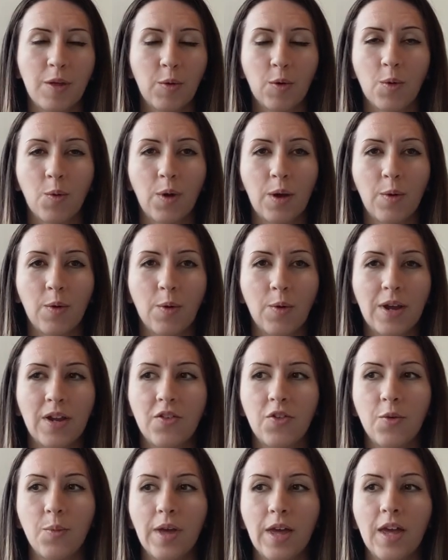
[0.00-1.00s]
They were way, way, way
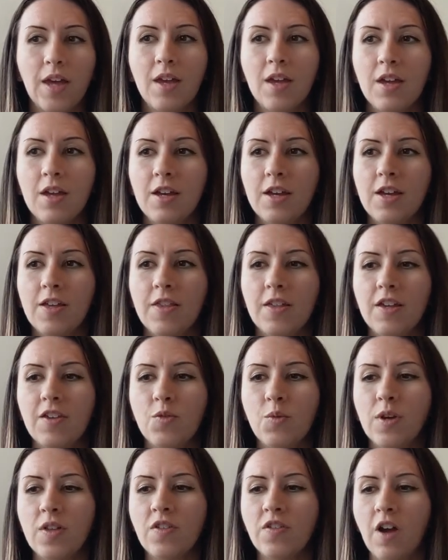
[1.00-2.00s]
too big.
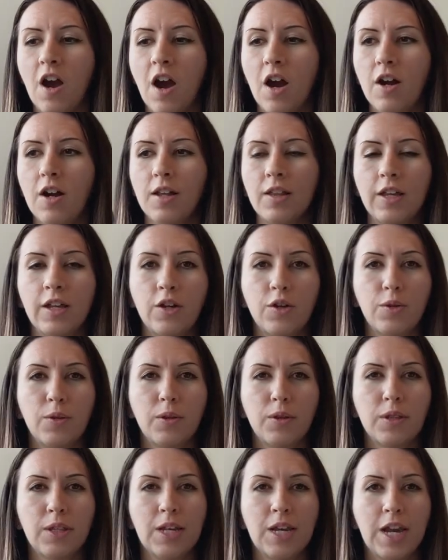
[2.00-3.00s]
These ones are a little